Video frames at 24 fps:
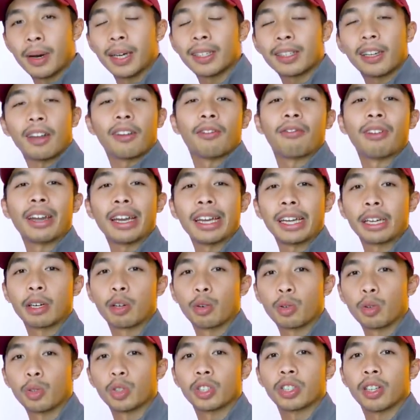but are very
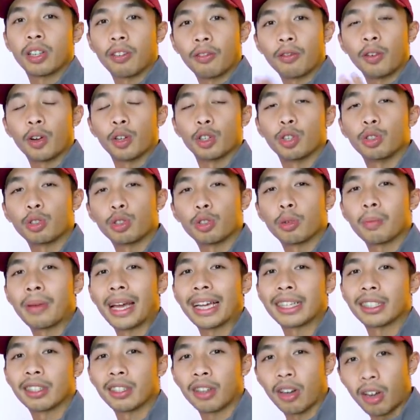crucial for you to
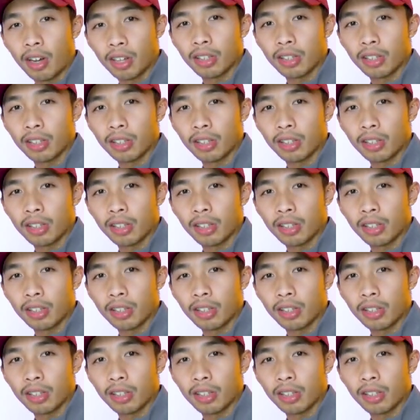master